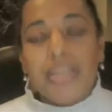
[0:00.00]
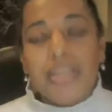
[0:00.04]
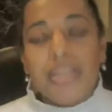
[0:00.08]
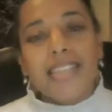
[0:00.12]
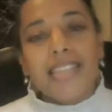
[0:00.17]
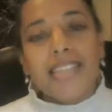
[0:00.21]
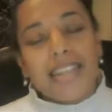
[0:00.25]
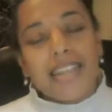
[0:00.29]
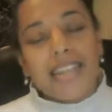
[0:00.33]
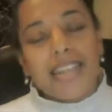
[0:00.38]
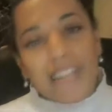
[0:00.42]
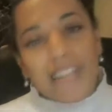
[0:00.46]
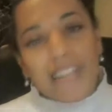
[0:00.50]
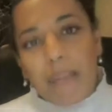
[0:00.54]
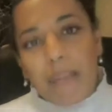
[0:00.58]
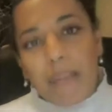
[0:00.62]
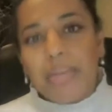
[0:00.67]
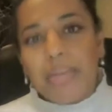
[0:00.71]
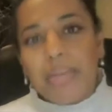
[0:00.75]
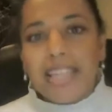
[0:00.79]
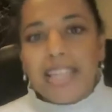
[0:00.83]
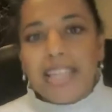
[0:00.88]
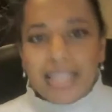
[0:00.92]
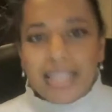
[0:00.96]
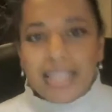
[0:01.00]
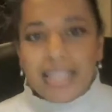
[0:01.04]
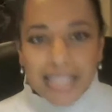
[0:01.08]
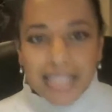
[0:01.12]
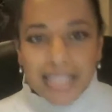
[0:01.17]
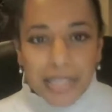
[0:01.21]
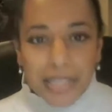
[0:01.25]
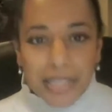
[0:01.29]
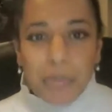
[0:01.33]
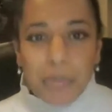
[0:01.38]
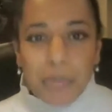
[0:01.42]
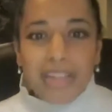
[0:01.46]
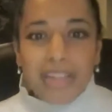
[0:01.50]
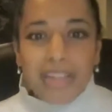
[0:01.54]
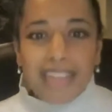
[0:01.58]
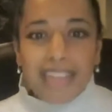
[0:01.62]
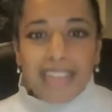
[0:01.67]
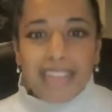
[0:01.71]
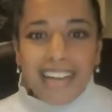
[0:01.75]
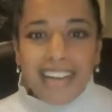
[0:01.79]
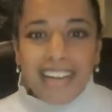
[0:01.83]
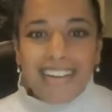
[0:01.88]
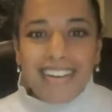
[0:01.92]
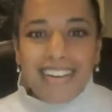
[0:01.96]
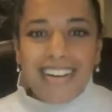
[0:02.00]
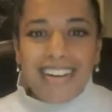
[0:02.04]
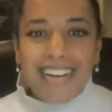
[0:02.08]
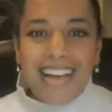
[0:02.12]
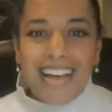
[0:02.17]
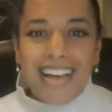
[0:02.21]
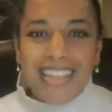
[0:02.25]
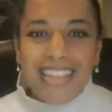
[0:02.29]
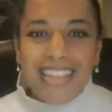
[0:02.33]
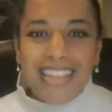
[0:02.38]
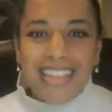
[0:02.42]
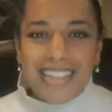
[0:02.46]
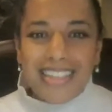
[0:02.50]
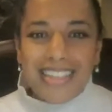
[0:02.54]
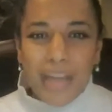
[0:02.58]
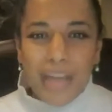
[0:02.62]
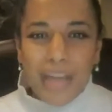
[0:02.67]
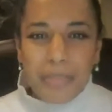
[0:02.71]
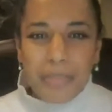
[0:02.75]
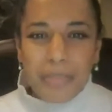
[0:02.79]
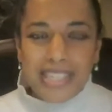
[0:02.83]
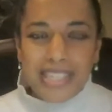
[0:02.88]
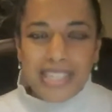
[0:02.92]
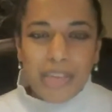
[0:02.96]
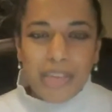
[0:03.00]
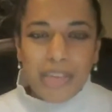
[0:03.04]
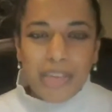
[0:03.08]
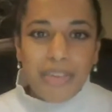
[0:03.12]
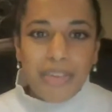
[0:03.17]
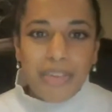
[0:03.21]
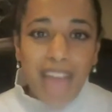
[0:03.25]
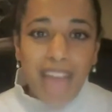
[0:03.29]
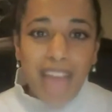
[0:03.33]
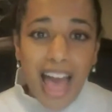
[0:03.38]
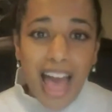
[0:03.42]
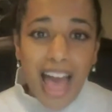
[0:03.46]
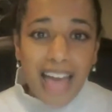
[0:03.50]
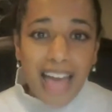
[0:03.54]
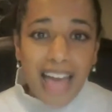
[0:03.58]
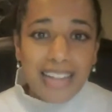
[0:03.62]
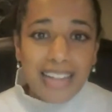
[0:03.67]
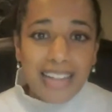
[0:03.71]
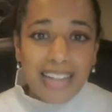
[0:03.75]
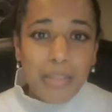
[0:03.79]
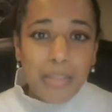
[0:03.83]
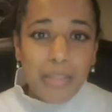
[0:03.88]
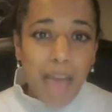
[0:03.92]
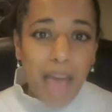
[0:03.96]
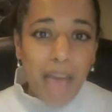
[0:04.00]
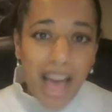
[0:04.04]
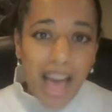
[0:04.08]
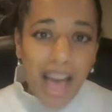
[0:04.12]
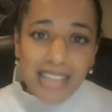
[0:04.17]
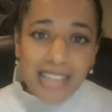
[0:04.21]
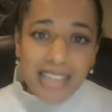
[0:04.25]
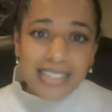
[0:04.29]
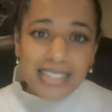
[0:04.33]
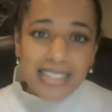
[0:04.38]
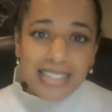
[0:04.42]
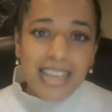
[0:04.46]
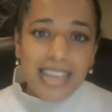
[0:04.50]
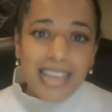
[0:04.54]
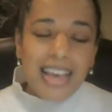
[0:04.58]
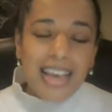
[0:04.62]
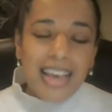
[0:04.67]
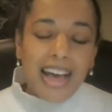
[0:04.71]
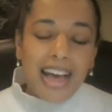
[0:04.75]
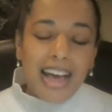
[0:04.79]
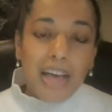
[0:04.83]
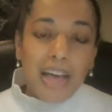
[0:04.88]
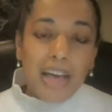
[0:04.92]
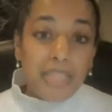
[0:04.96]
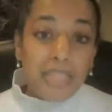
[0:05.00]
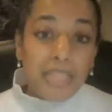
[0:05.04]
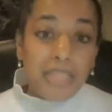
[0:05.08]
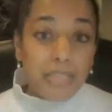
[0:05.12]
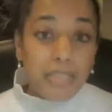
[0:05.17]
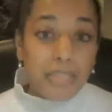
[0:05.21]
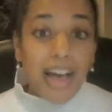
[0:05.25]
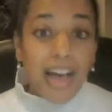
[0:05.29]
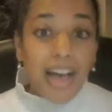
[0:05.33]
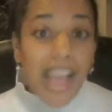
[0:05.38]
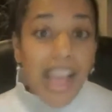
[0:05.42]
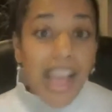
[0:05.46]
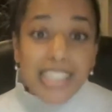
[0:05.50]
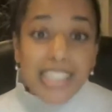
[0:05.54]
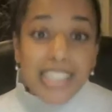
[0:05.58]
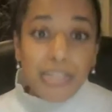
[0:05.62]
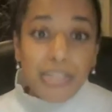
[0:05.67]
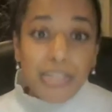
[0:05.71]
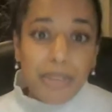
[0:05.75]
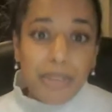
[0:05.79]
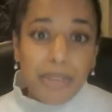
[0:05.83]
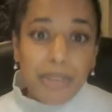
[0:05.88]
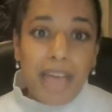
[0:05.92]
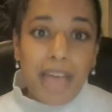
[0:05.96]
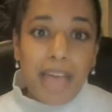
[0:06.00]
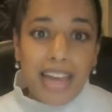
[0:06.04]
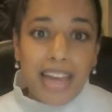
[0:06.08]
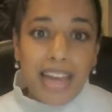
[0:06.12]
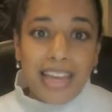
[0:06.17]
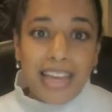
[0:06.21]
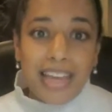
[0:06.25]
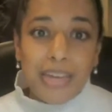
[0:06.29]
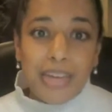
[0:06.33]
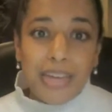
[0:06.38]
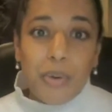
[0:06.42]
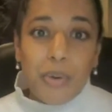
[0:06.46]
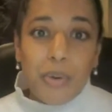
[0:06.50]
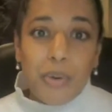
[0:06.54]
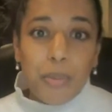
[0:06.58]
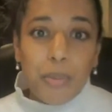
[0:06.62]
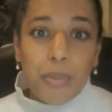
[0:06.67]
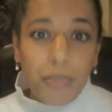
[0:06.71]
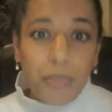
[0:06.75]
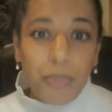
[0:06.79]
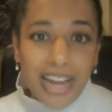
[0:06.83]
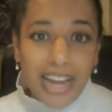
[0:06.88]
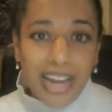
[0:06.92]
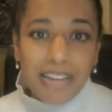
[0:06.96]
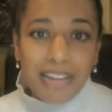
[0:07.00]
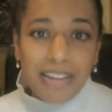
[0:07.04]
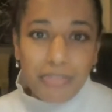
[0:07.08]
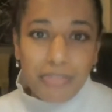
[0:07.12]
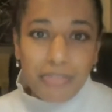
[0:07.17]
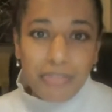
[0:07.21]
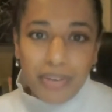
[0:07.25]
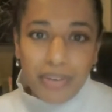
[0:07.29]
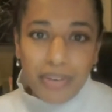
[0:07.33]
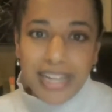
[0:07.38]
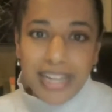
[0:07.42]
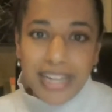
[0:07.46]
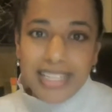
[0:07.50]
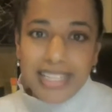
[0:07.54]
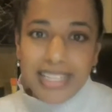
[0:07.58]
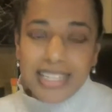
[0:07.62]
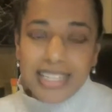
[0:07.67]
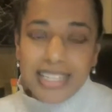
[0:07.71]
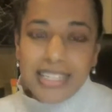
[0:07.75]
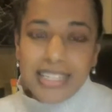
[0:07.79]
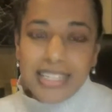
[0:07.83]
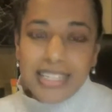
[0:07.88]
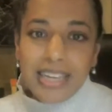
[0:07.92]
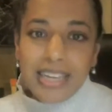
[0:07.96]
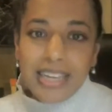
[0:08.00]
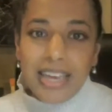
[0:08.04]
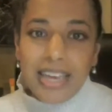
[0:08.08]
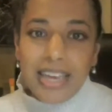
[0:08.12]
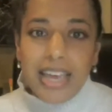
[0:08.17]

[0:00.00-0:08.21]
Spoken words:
is on a topic that's a little bit lighter than topics that we've had in the past. It's about ice cream headache or brain freeze.